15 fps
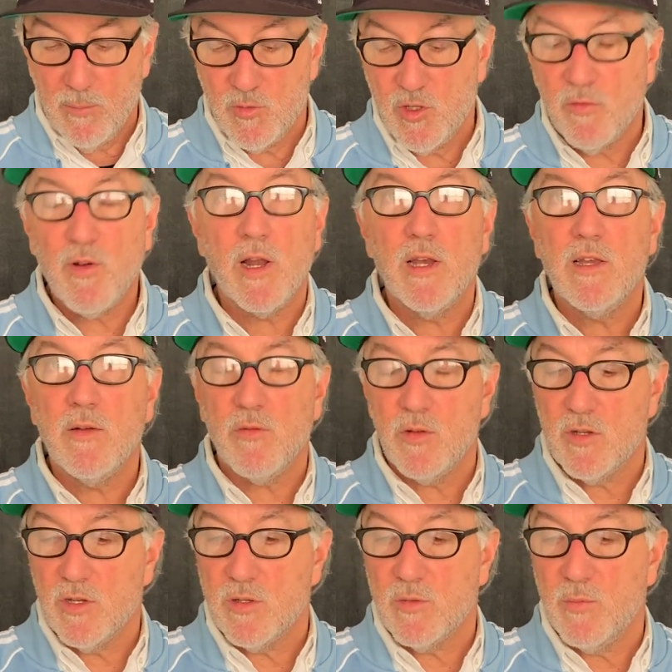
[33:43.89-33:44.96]
Do you find any
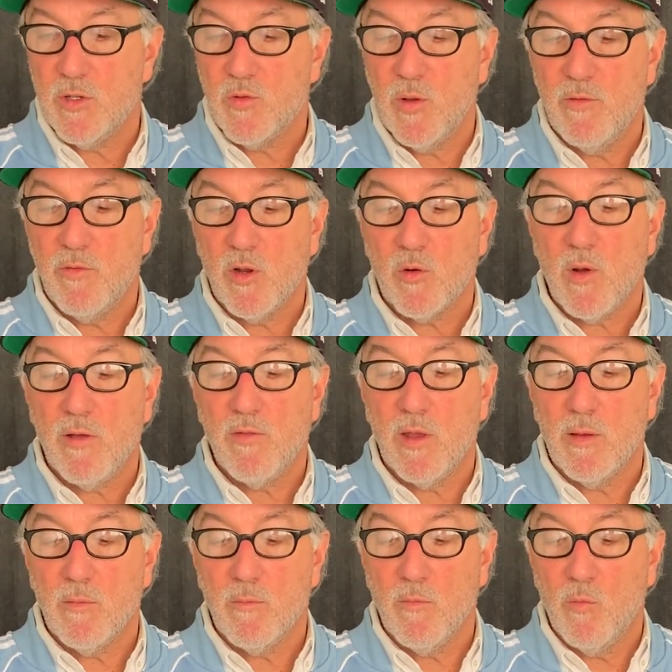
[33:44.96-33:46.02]
differences between
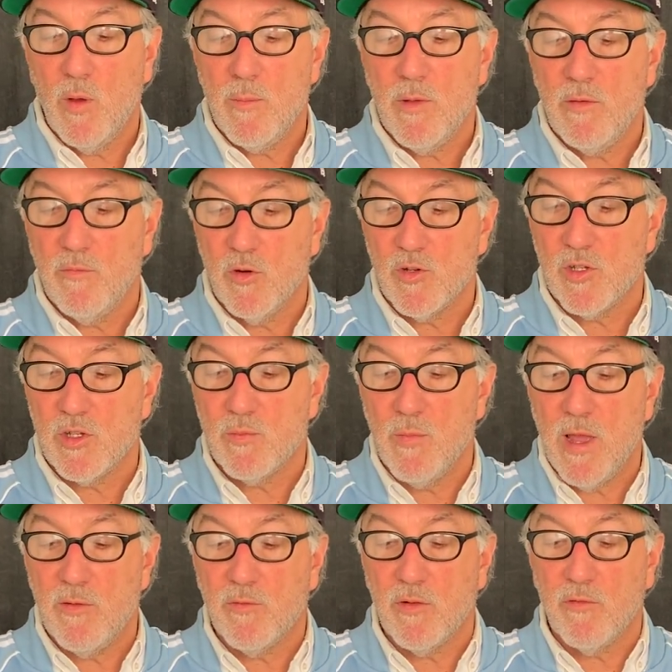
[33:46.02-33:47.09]
photographing women versus
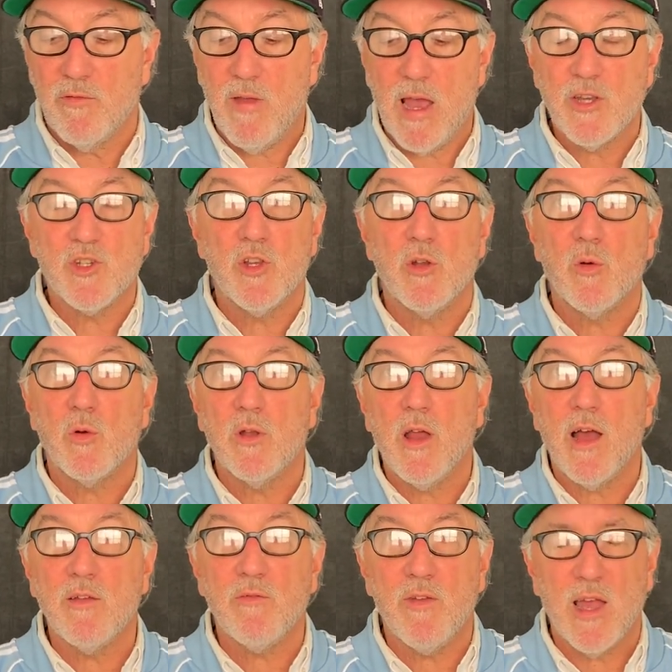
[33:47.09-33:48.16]
men for fashion or
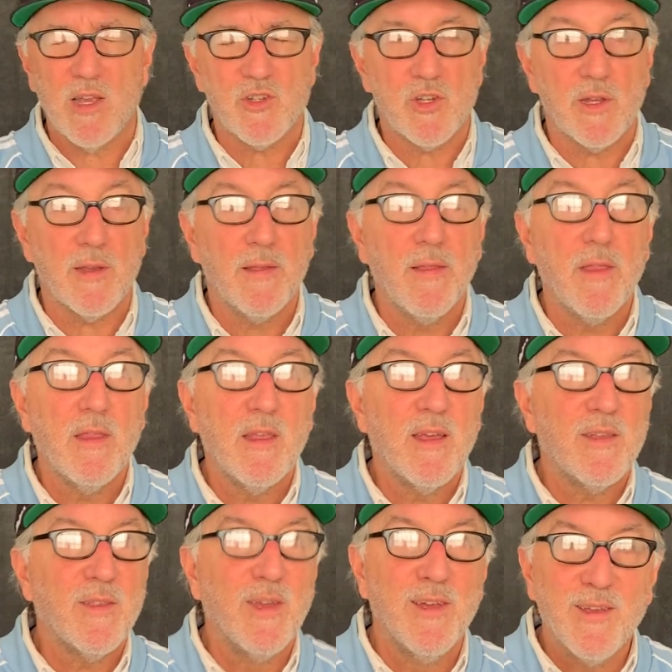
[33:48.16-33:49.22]
non-fashion?
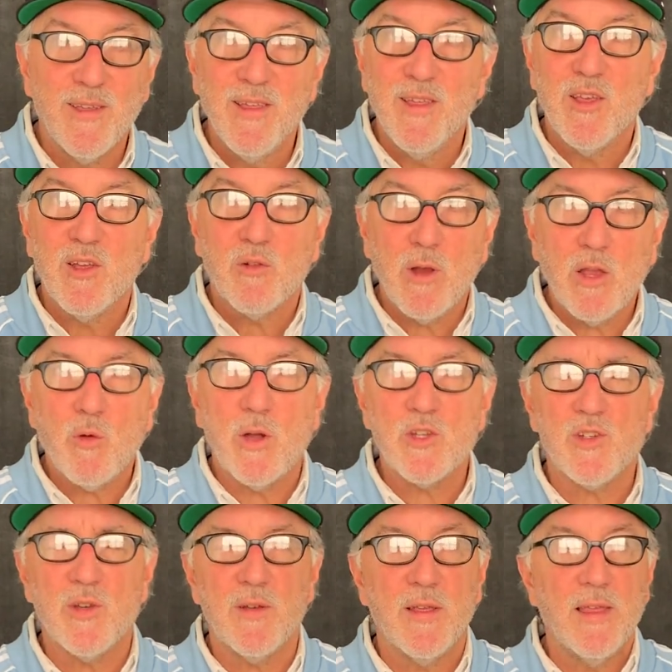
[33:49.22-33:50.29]
Great
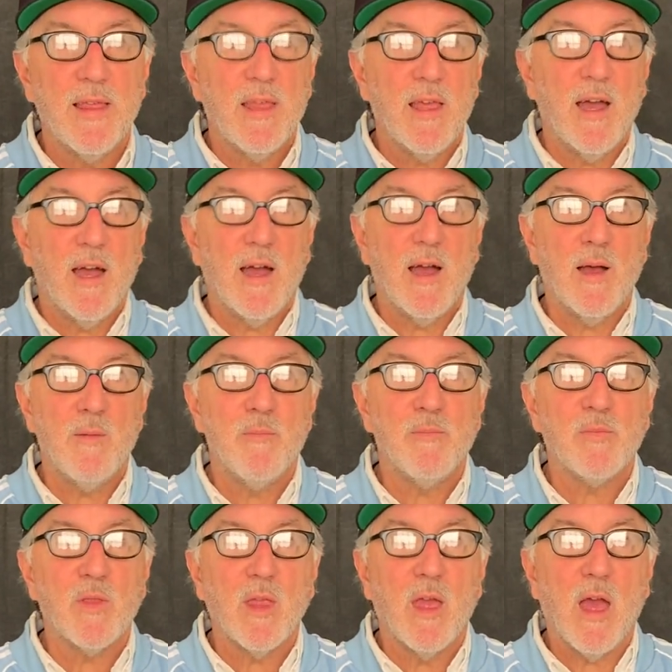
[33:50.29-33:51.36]
question.
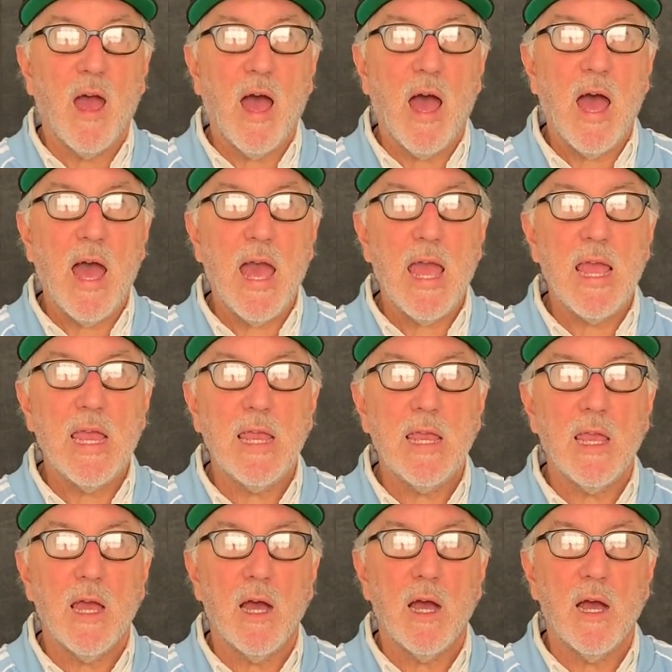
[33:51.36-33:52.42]

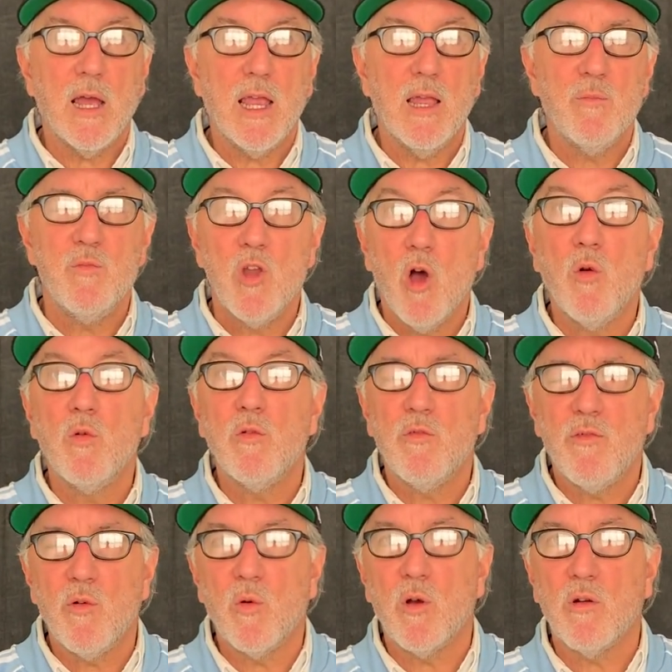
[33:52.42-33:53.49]
I am known
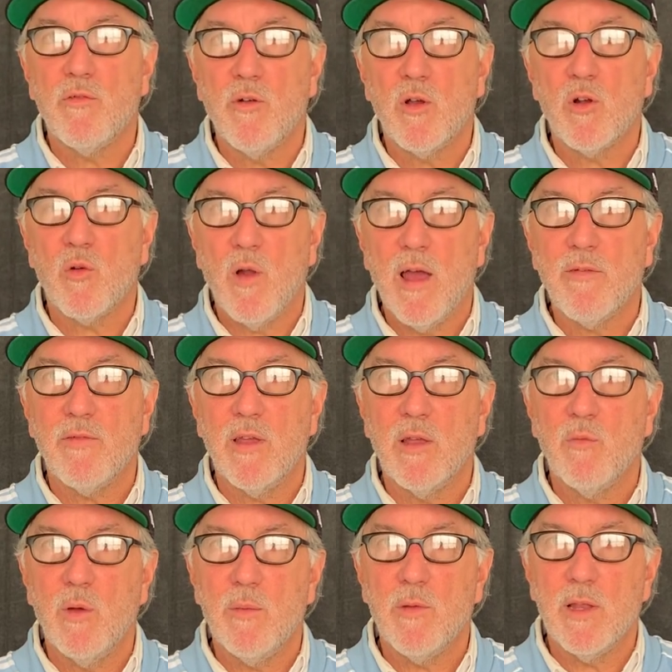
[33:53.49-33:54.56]
for
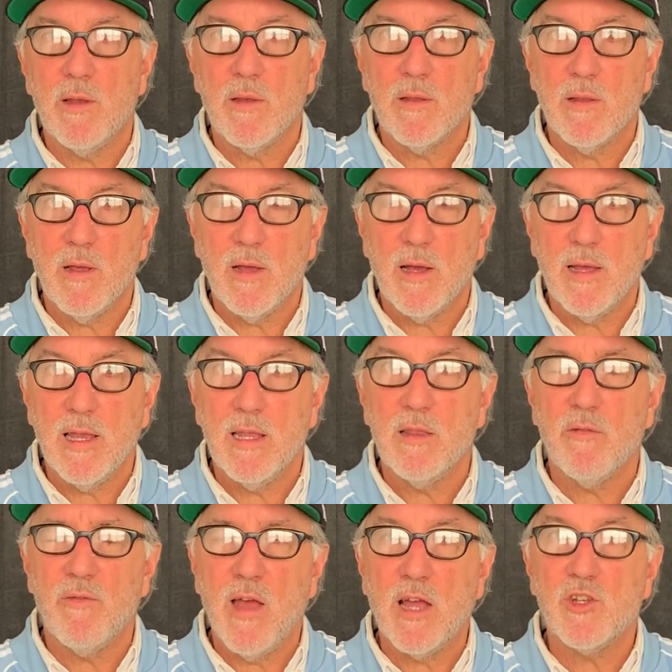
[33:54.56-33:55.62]
photographing women in
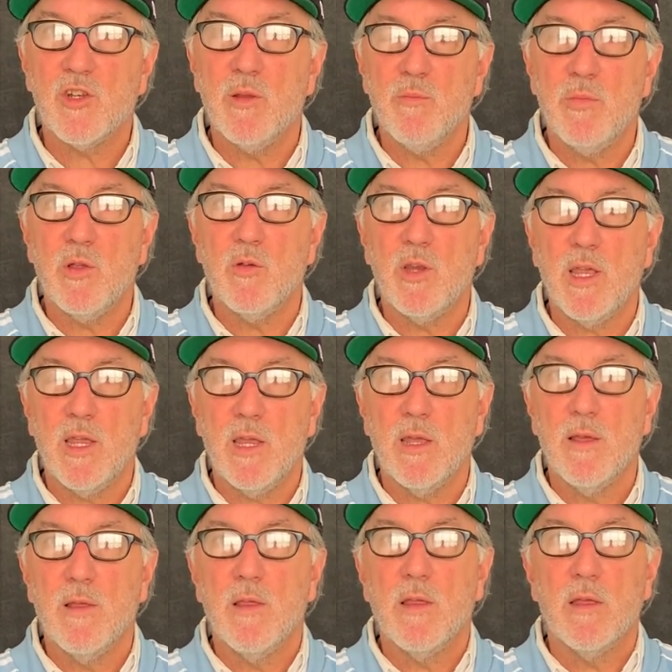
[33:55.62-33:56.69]
the fashion, beauty,
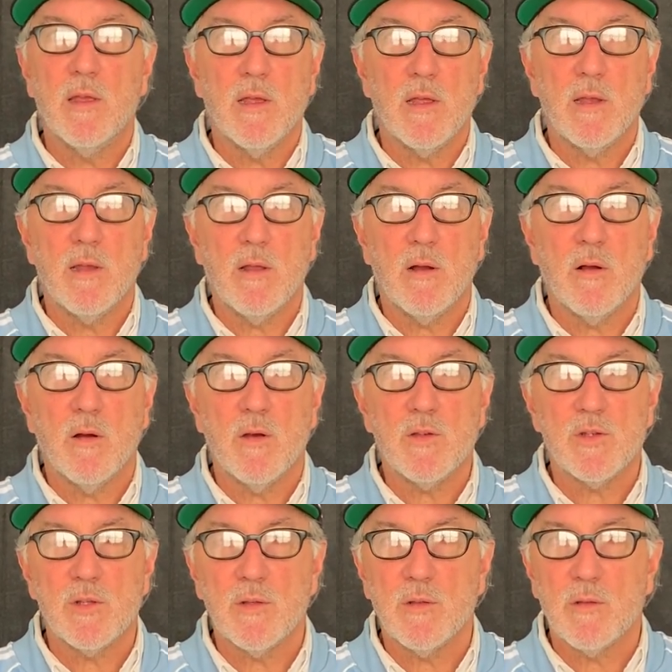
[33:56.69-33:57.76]
and art,